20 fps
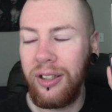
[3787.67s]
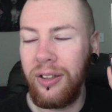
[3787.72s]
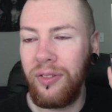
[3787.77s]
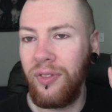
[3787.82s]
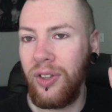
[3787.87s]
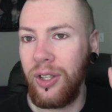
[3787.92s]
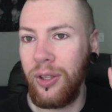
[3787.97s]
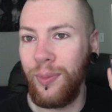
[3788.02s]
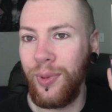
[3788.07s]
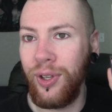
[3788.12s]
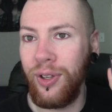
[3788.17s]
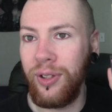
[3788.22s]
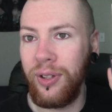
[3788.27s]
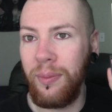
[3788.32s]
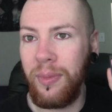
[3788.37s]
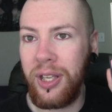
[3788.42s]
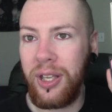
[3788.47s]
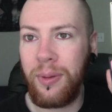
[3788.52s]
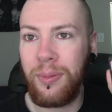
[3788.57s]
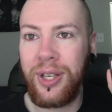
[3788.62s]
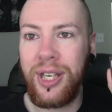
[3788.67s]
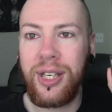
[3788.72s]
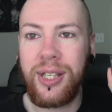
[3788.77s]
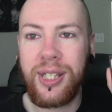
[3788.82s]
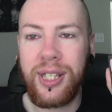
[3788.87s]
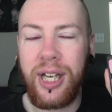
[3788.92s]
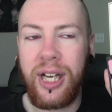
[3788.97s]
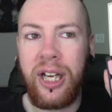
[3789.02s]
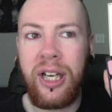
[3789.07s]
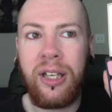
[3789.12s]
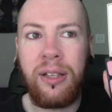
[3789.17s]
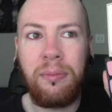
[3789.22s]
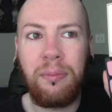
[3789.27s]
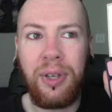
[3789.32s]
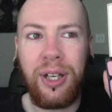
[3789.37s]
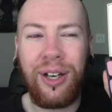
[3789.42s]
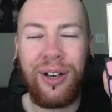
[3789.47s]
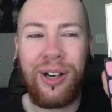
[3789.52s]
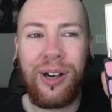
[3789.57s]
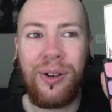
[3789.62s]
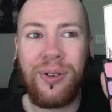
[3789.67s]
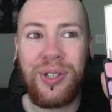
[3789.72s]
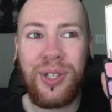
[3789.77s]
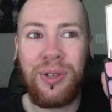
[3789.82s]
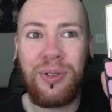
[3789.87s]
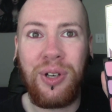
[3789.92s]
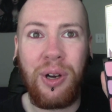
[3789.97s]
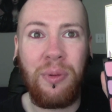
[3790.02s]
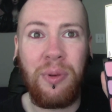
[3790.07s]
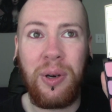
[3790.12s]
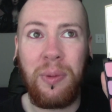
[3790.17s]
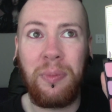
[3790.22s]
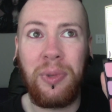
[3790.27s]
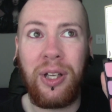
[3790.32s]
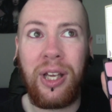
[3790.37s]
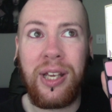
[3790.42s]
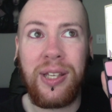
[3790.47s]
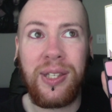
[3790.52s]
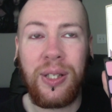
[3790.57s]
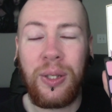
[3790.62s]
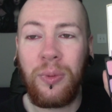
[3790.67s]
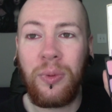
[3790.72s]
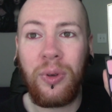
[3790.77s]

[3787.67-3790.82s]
available on the Makeup Geek site, but I also don't want to place an